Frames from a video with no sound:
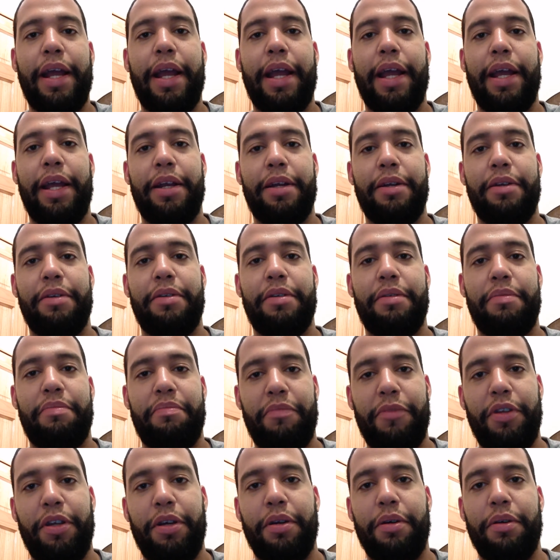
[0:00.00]
and
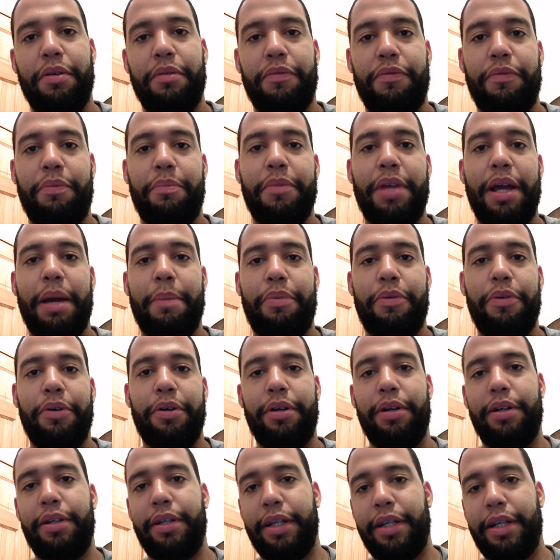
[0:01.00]
from that point
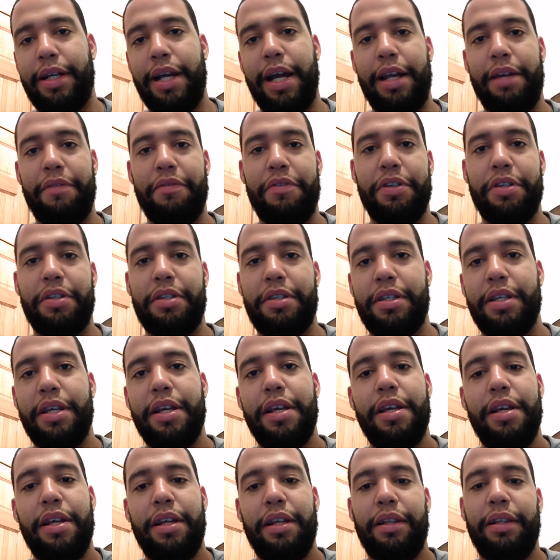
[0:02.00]
on, they kind of just
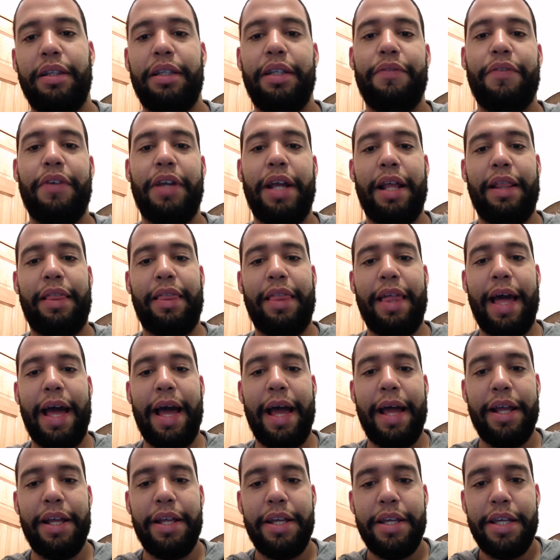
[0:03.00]
leave it at
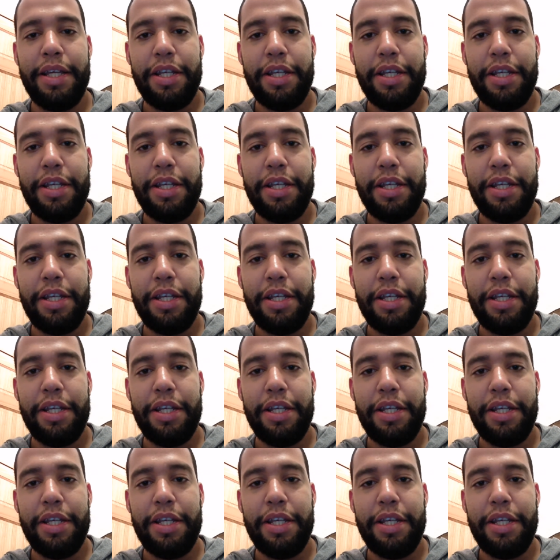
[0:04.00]
that.